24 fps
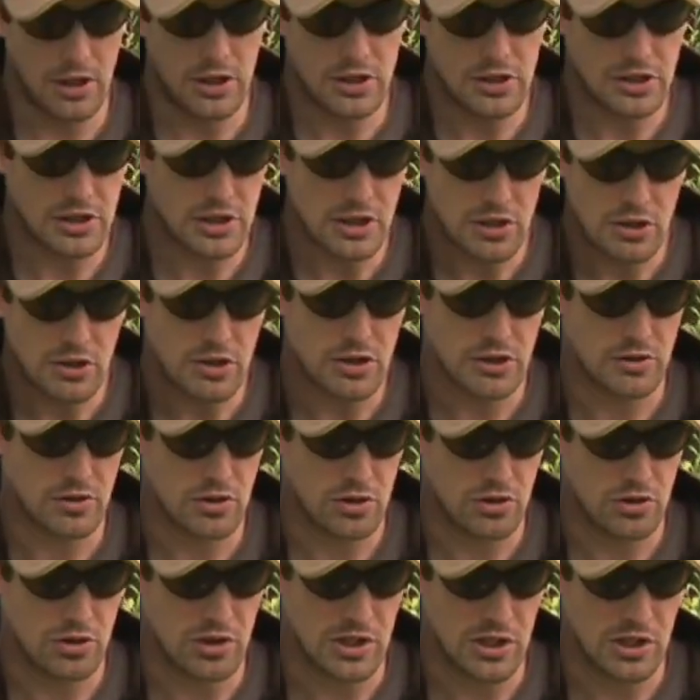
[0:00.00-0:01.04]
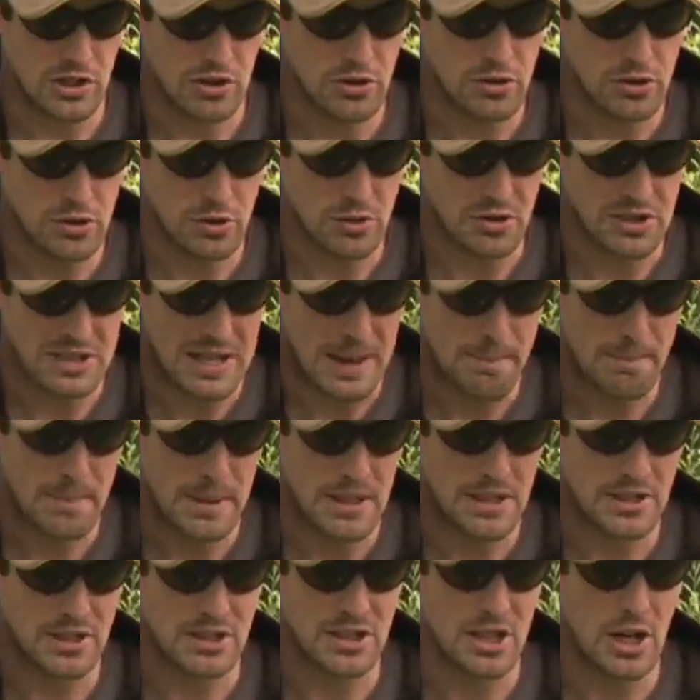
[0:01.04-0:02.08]
I used to use traditional sort of 10
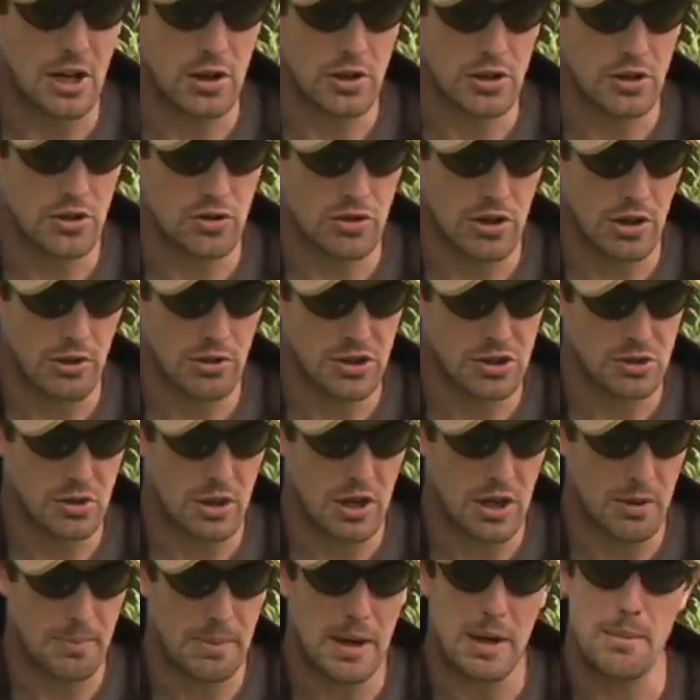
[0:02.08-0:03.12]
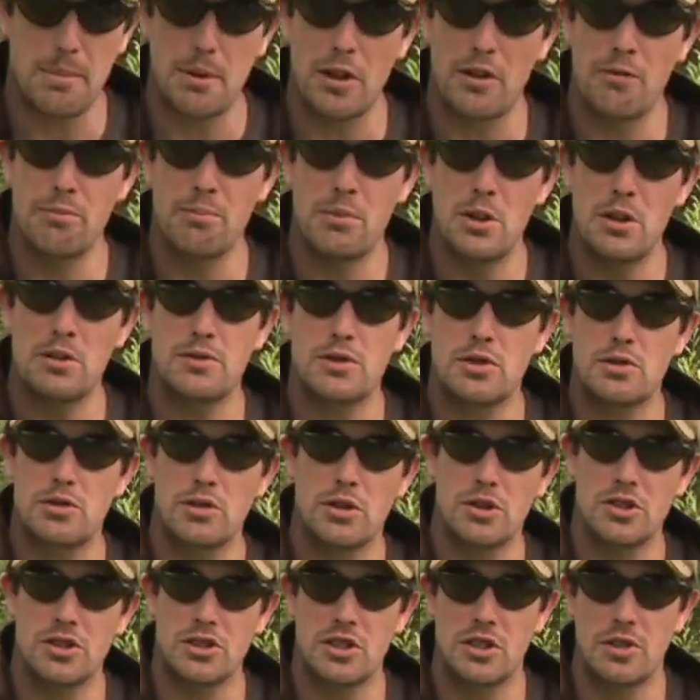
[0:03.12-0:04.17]
pin style controllers quite a bit, but I've moved
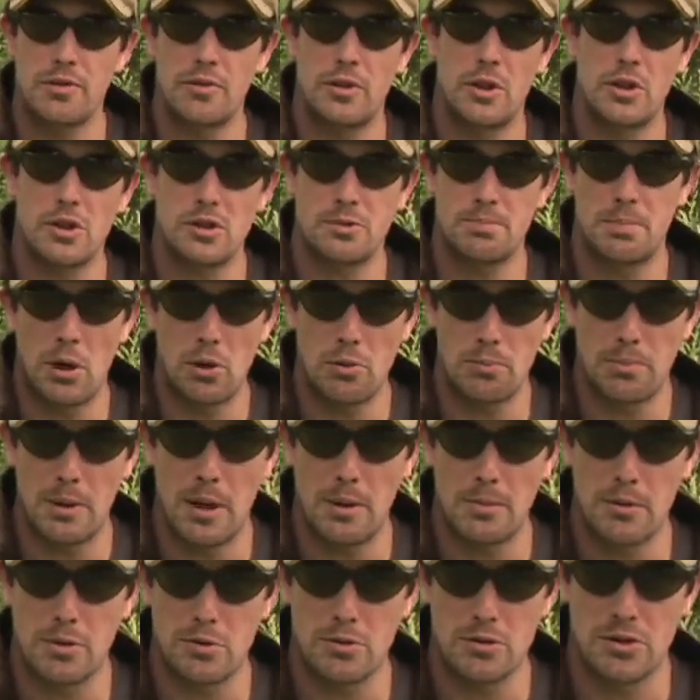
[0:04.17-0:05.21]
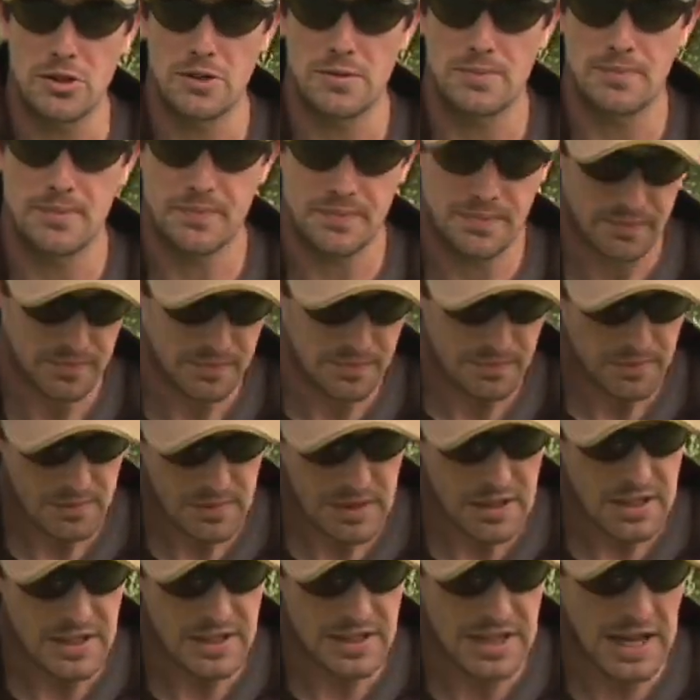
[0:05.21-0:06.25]
across to the Fox Bolt Bubbles.
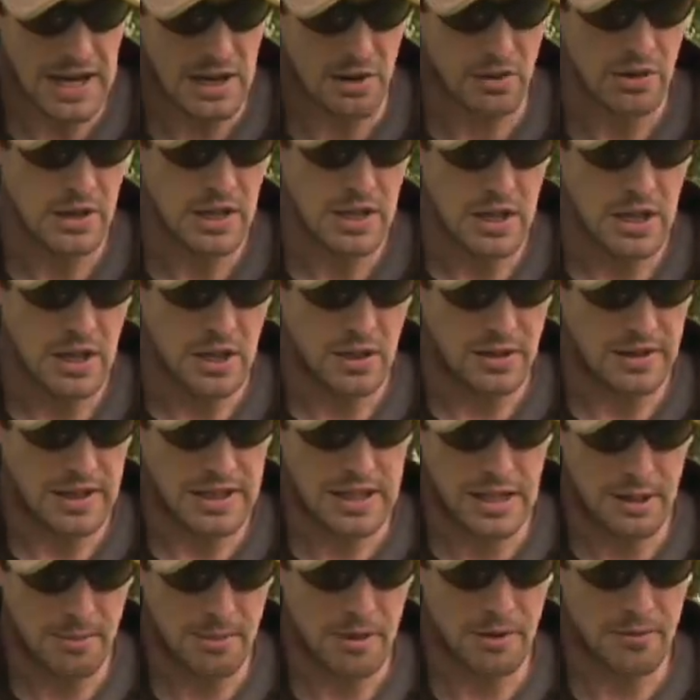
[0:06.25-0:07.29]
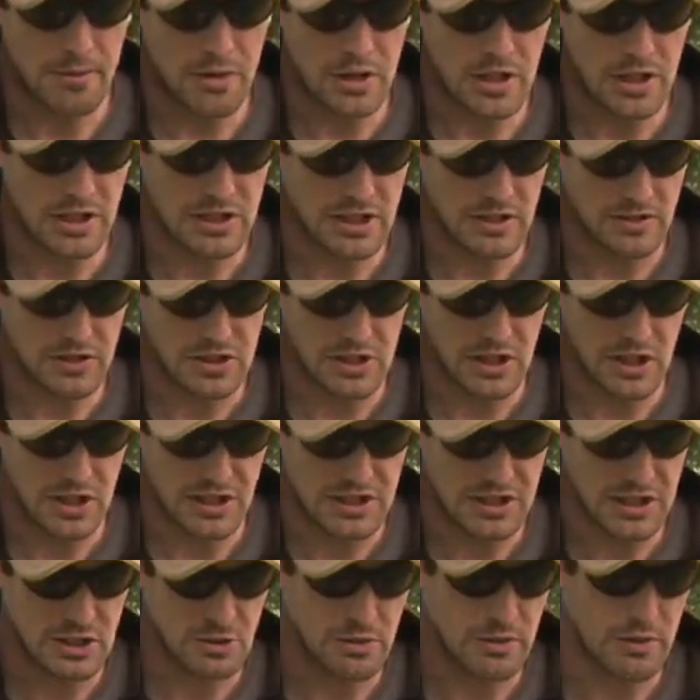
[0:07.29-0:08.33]
Now, they come in a variety of
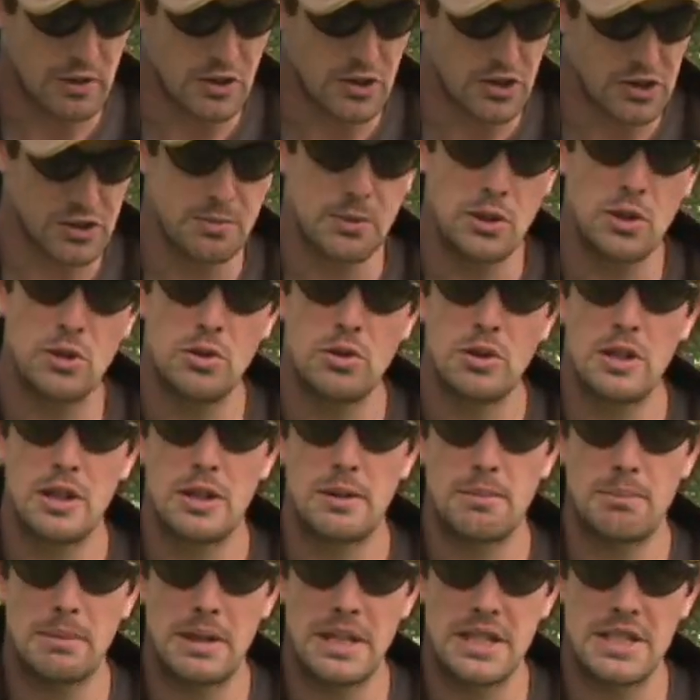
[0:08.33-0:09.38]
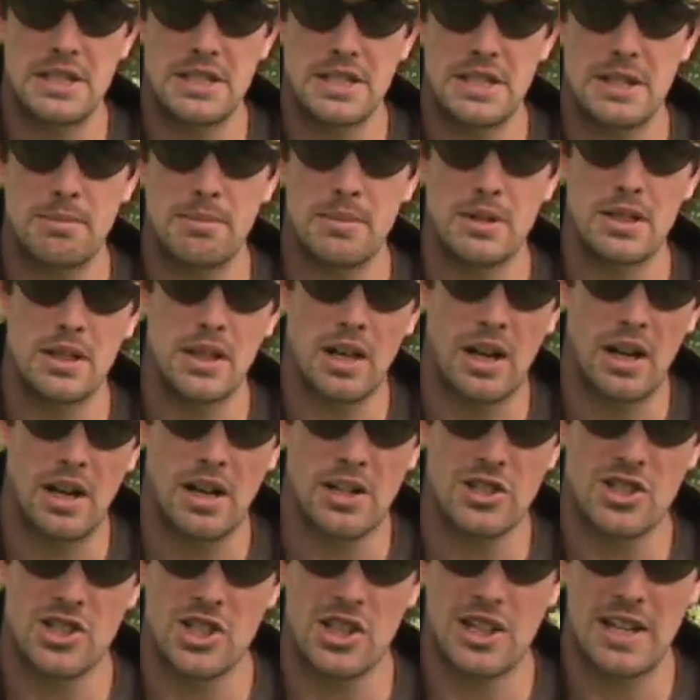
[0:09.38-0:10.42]
sizes. We've got small, medium,
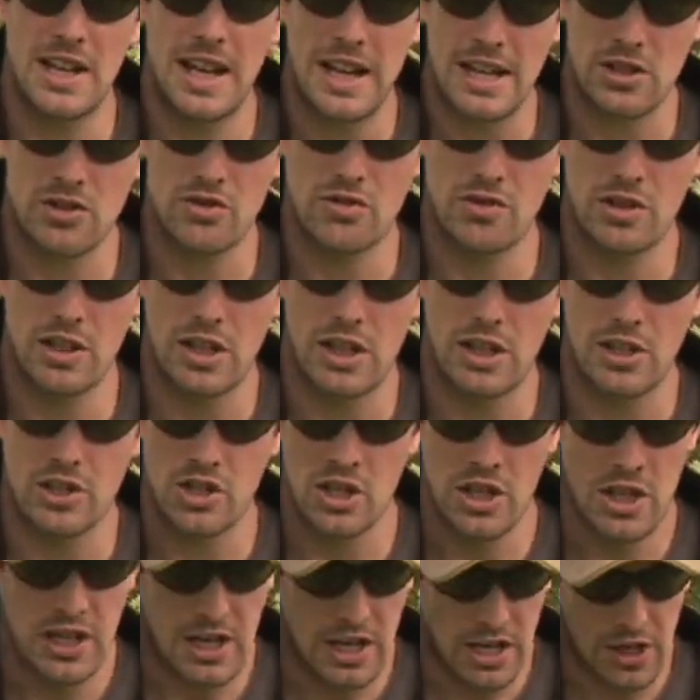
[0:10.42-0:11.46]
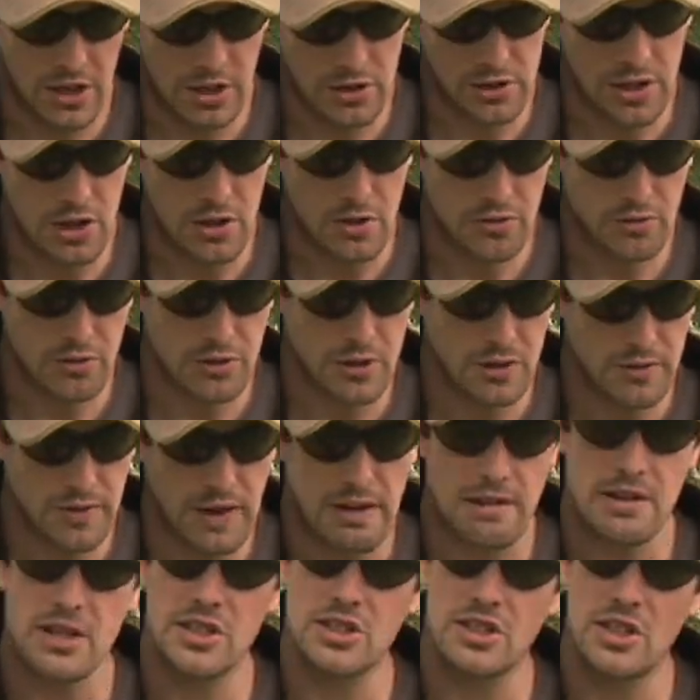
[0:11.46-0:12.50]
large, and extra large. And I'll go through the
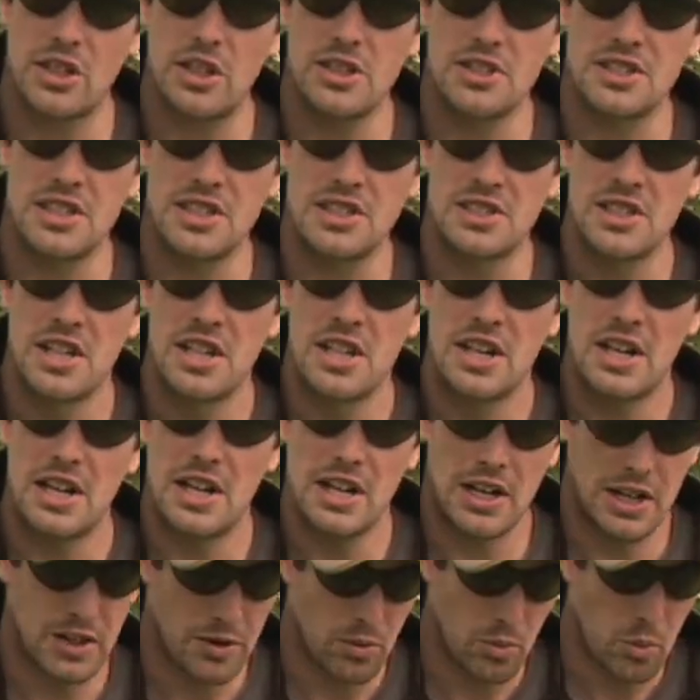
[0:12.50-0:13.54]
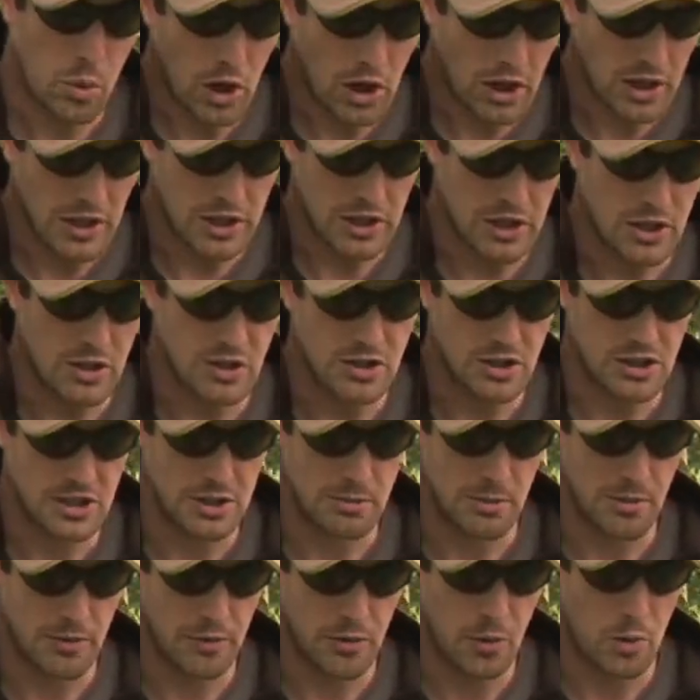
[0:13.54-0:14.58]
various sizes and why I use
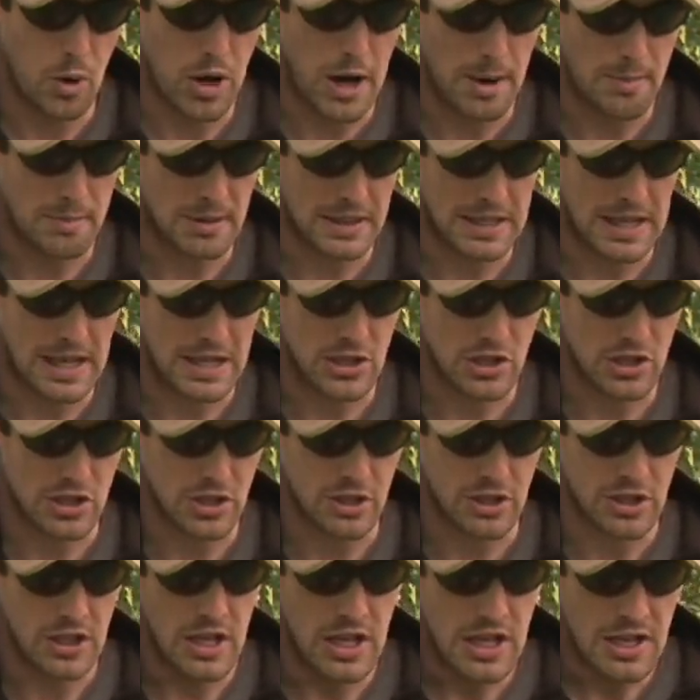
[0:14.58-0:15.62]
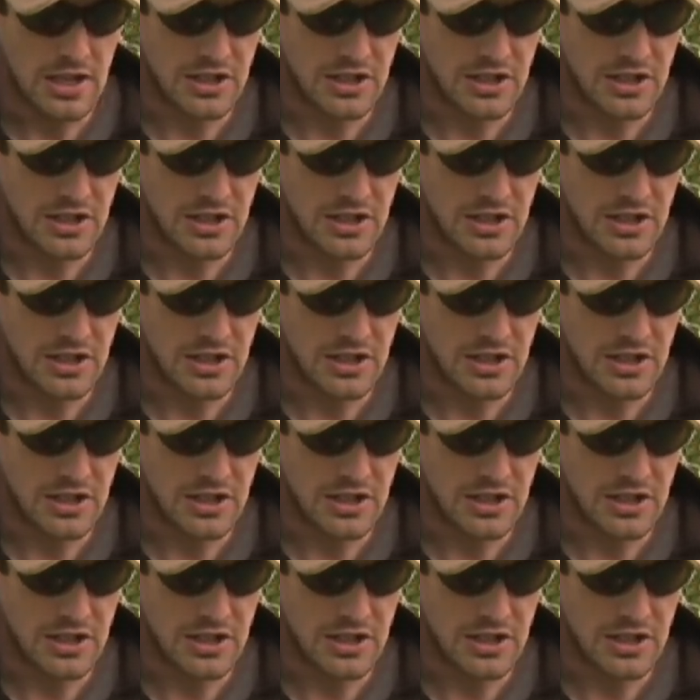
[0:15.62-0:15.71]
them and for what application.